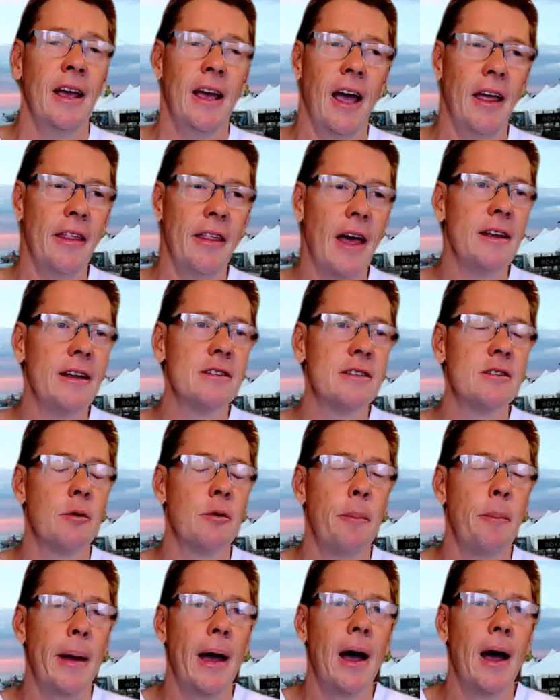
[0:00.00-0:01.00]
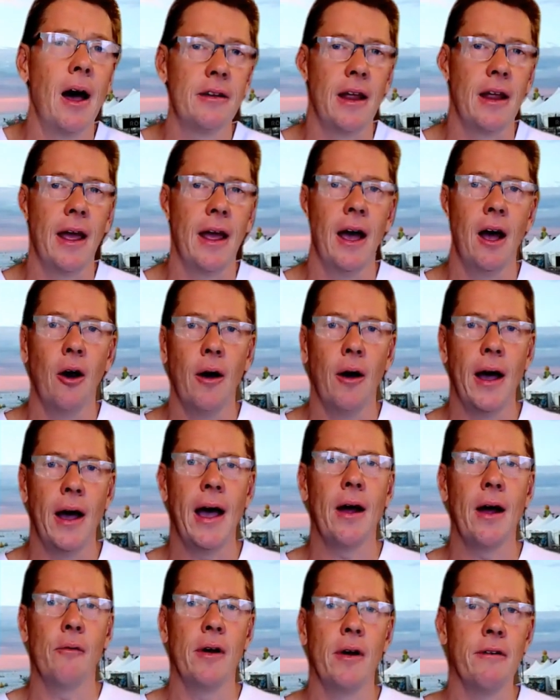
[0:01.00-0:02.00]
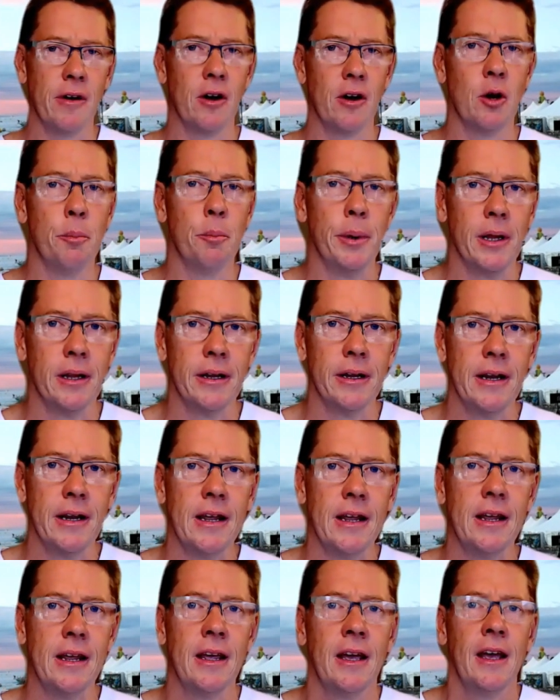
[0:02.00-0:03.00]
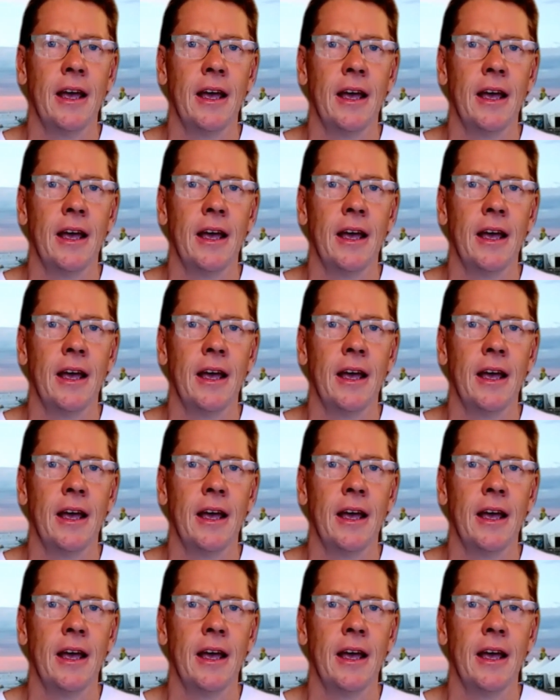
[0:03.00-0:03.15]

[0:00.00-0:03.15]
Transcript: and that is about our heart rate variability